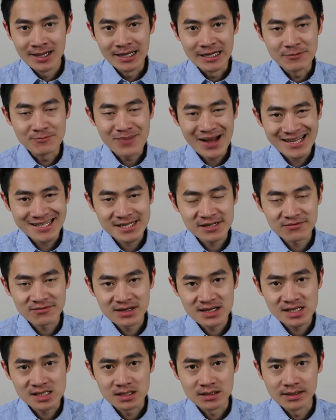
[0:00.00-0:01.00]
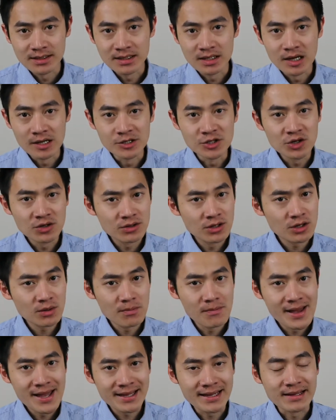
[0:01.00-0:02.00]
In passive listening, you're not
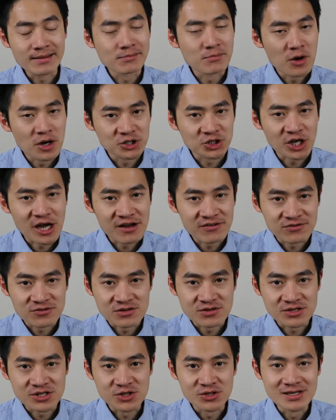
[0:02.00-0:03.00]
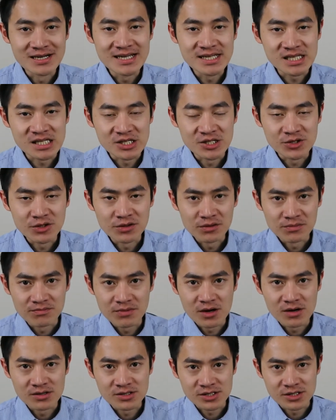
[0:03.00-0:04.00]
making much effort to listen to the
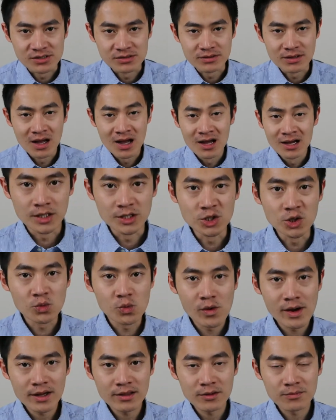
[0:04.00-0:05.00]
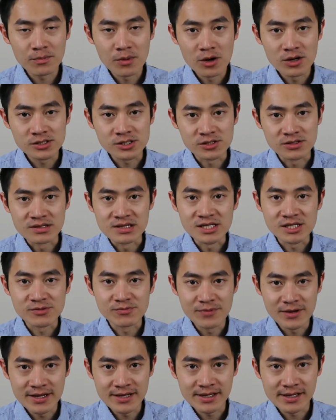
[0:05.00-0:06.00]
person. You're where the person is
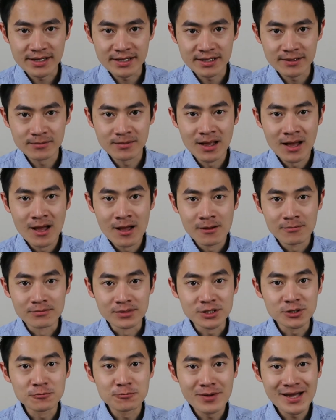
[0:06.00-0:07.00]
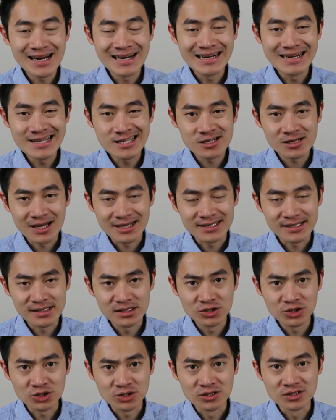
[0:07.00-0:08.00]
speaking, but you pay little
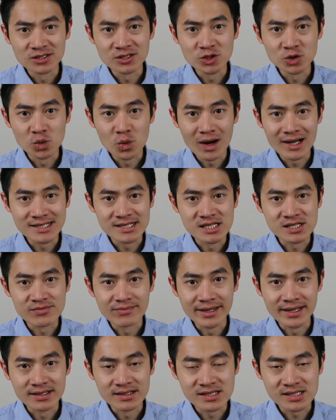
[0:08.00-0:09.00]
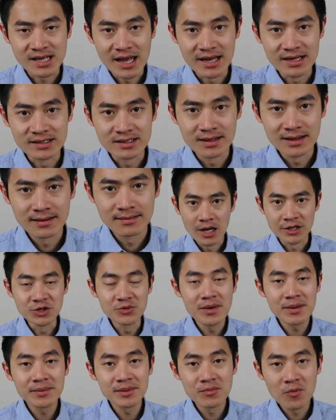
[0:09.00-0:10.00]
attention to what is being said. You
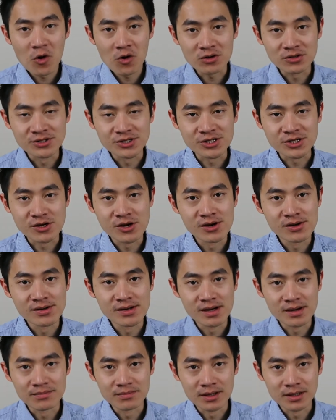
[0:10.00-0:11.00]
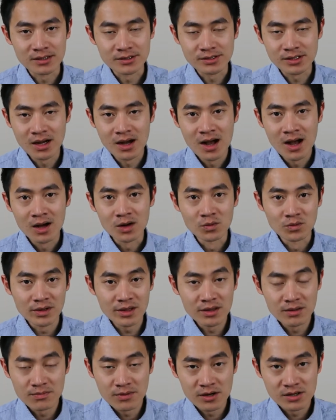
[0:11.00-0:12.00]
may be more concerned about
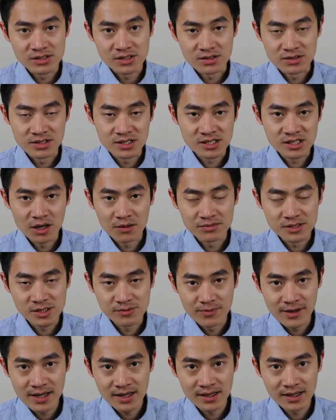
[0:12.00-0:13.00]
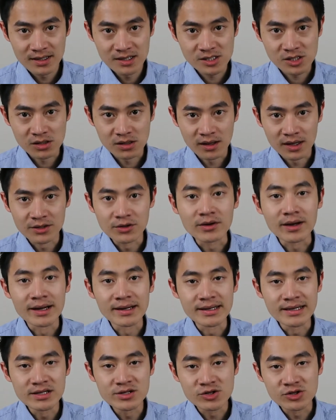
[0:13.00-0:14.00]
when the person stops speaking so that you
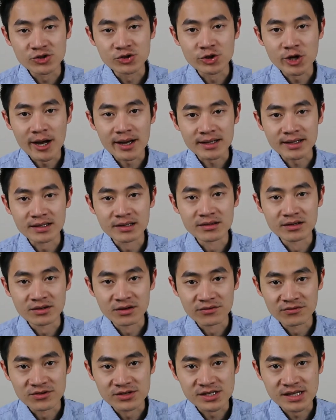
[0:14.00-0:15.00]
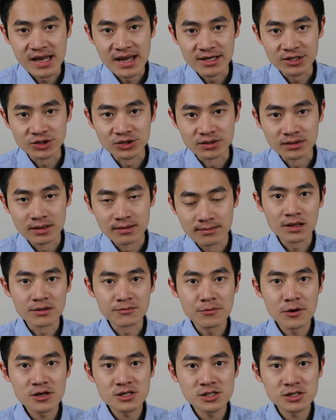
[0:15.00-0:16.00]
can interject in the conversation. The
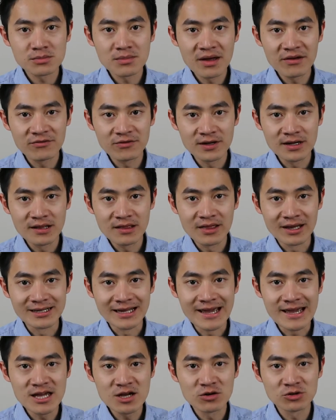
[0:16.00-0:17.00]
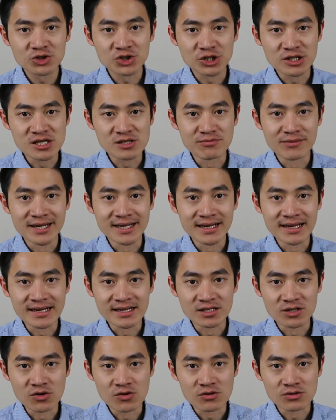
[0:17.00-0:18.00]
person may feel that he or she is being
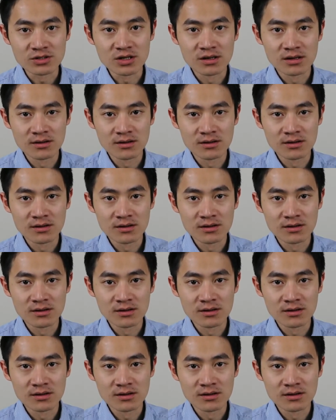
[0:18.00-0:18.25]
ignored.